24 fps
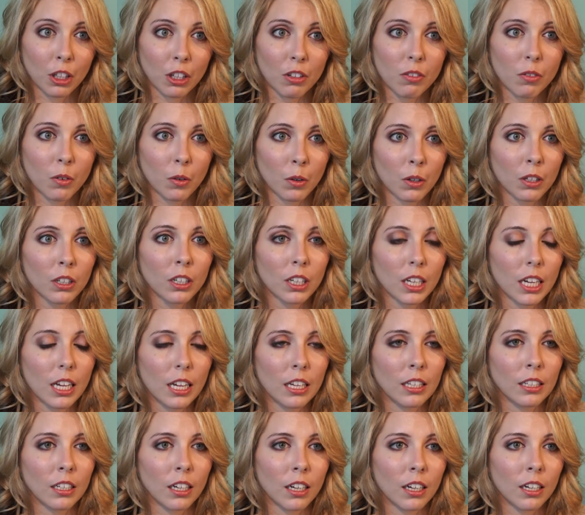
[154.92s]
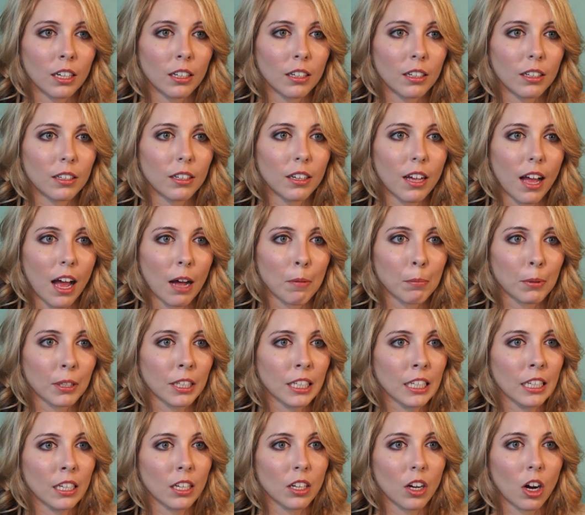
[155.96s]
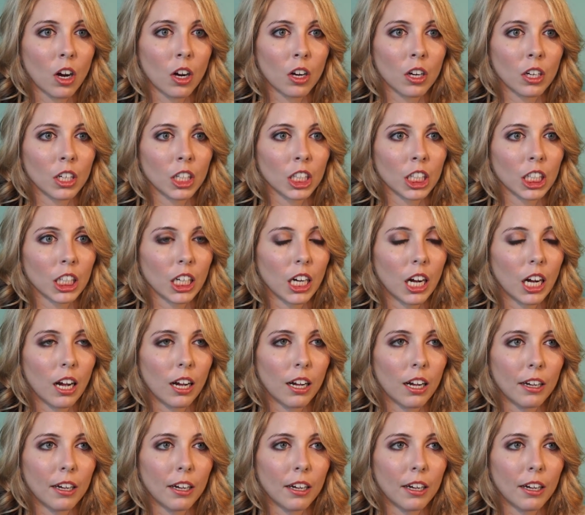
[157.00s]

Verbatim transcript: look for in an applicant are,